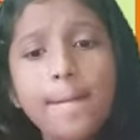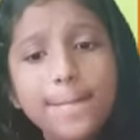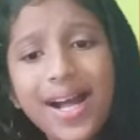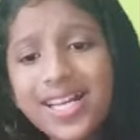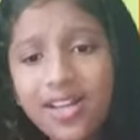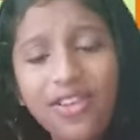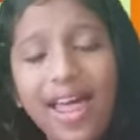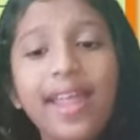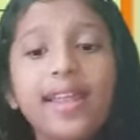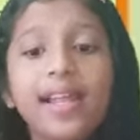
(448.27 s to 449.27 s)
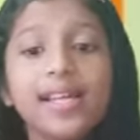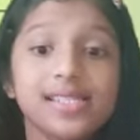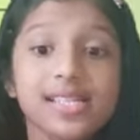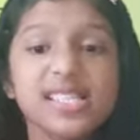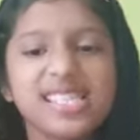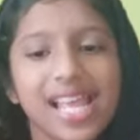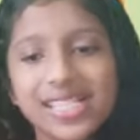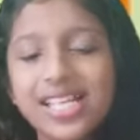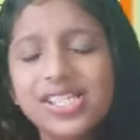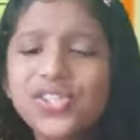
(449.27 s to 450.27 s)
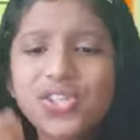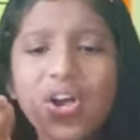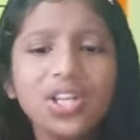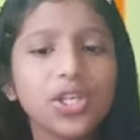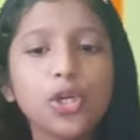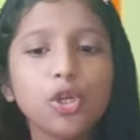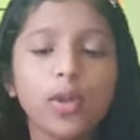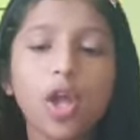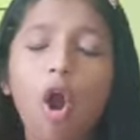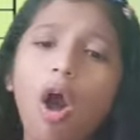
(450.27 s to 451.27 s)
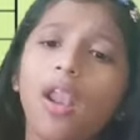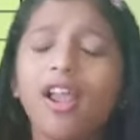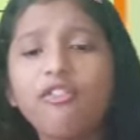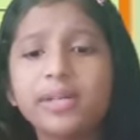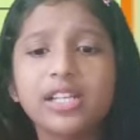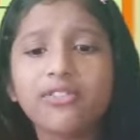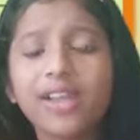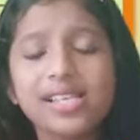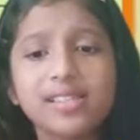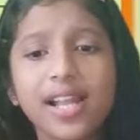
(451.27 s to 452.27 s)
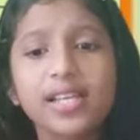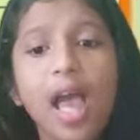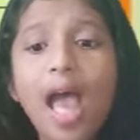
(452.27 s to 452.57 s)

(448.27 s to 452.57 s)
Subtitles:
Butterfly, it sucks nectar. So cute. We all love butterflies, right?